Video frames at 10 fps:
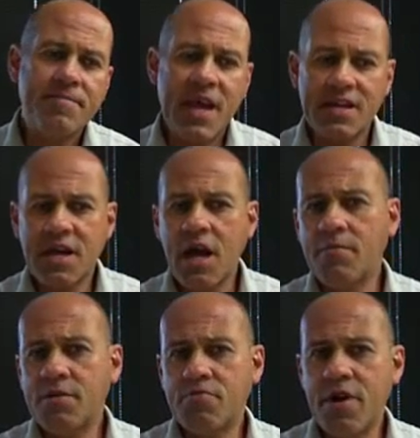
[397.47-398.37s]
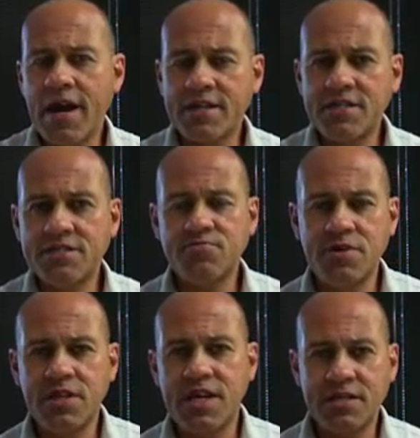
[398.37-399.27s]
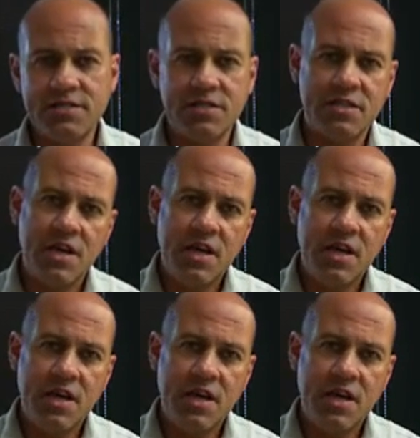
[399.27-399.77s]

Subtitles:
and common practice really isn't